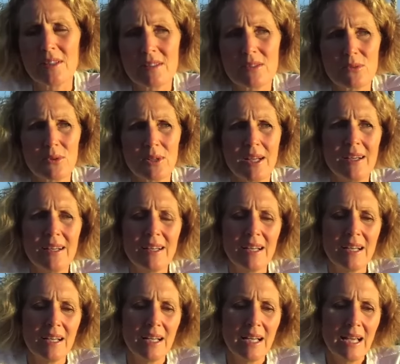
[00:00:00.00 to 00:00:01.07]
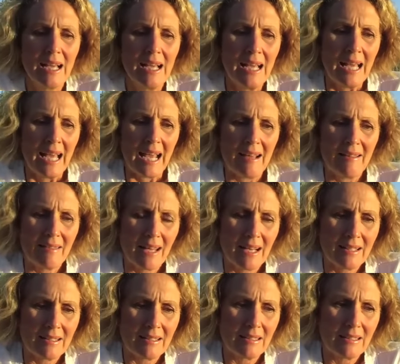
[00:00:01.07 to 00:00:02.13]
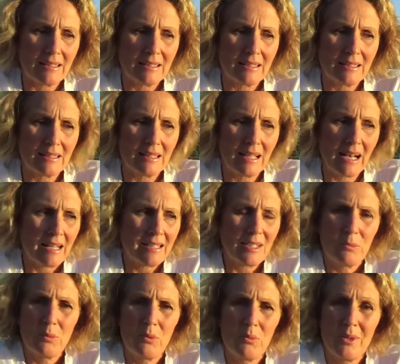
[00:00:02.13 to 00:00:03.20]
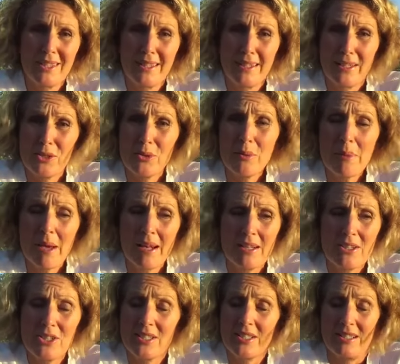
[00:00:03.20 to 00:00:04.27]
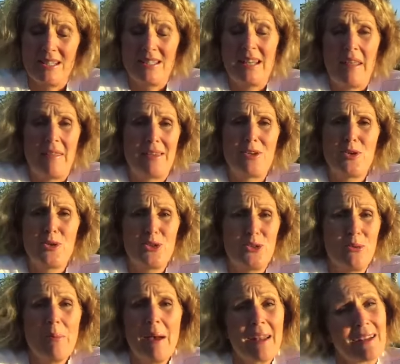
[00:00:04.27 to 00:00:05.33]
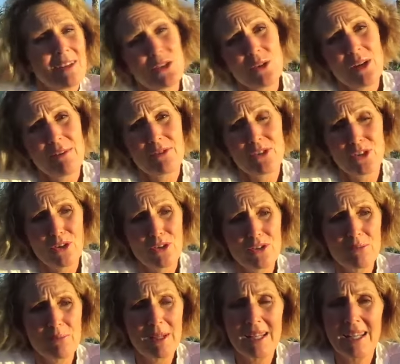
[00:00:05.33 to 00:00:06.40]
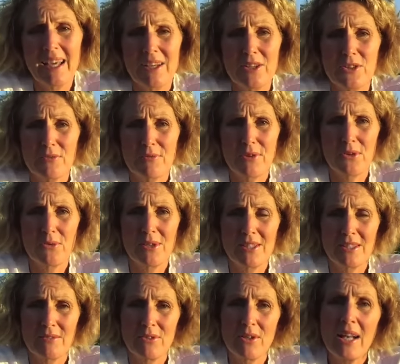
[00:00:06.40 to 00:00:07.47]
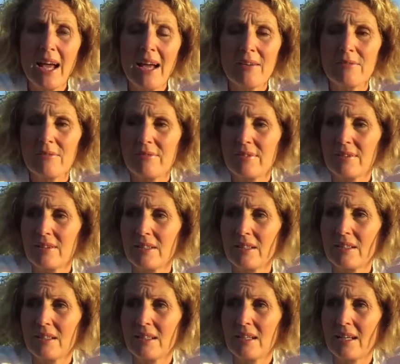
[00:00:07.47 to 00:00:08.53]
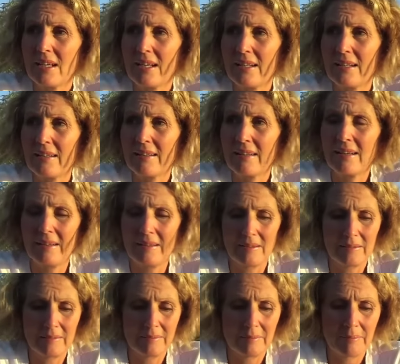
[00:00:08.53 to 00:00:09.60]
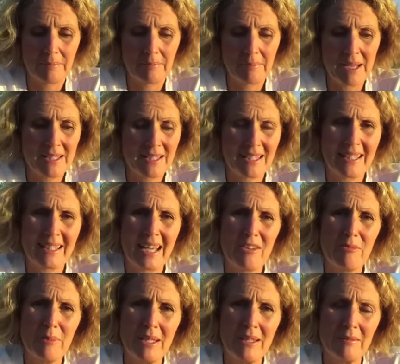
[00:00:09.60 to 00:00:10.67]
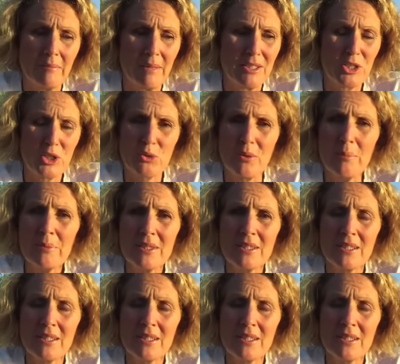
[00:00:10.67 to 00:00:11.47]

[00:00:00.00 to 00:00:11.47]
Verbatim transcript: disorder and that and I said, Well, what can I do about it? She said, There's nothing you can do about it. You have to go onto medication for the rest of your life. And uh, basically gave me a script.